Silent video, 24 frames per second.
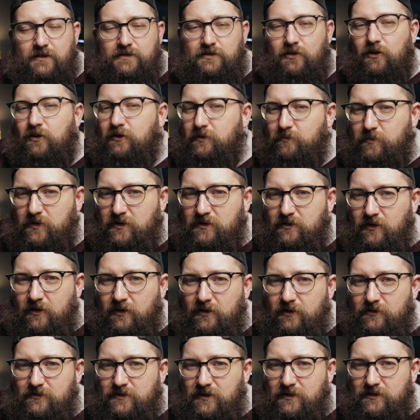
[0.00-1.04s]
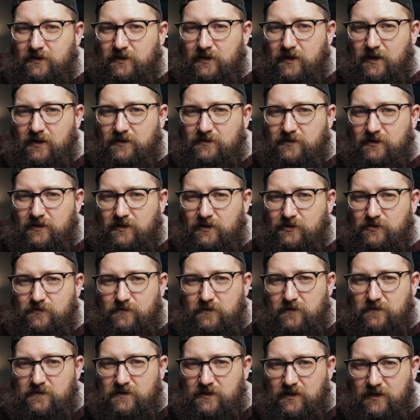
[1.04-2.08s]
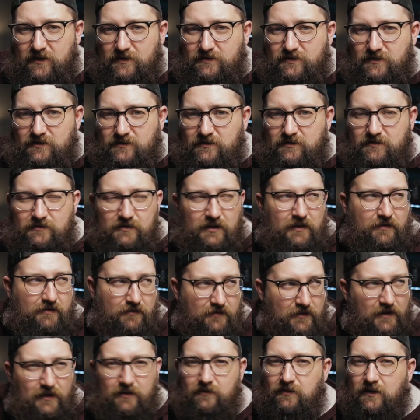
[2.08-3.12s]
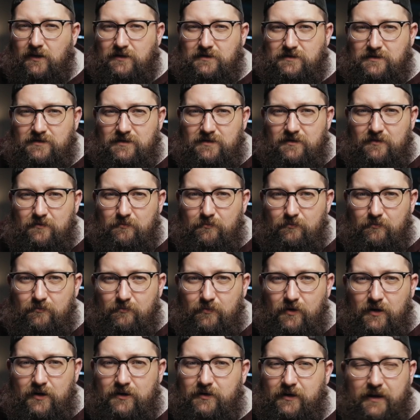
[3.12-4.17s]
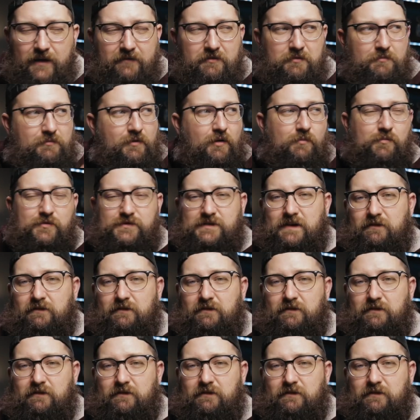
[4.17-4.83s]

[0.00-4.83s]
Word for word: It's hard to beat the Audio-Technica ATH-50Xs, I think that's the mark, I haven't almost